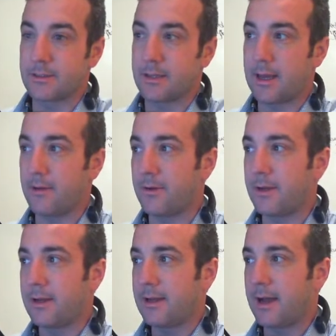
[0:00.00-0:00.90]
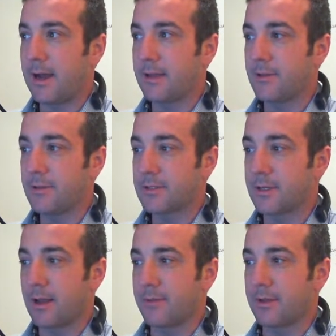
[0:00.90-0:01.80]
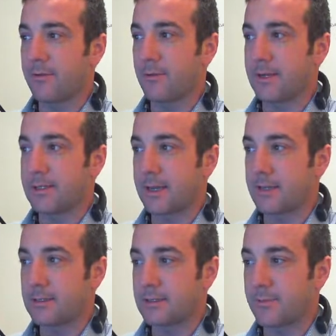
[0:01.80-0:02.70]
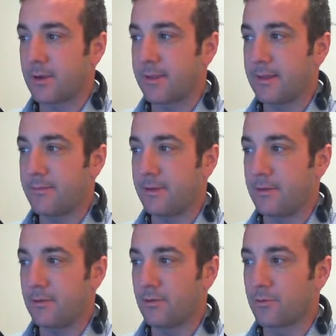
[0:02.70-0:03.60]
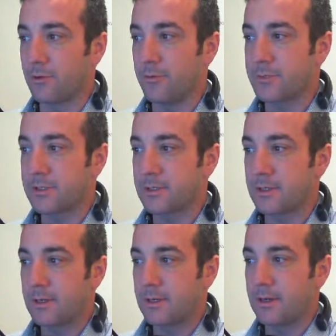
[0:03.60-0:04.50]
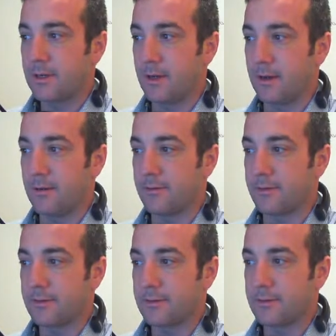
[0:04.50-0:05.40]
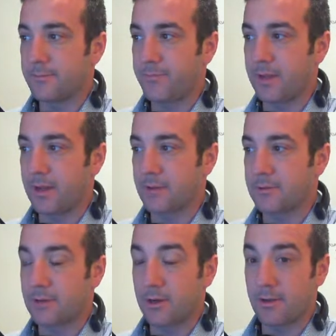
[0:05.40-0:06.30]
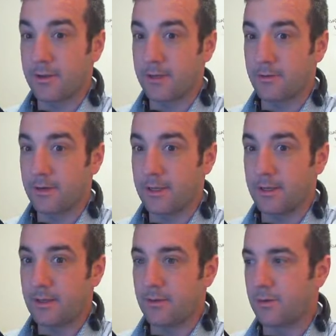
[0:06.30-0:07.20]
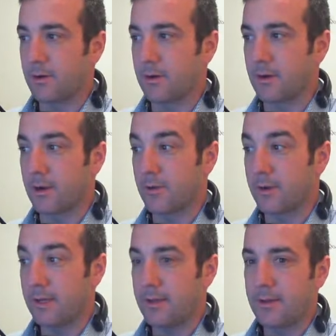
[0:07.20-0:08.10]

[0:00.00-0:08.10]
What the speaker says: Now, I can do this a couple different ways. I can separate them into groups of, strongly agree or agree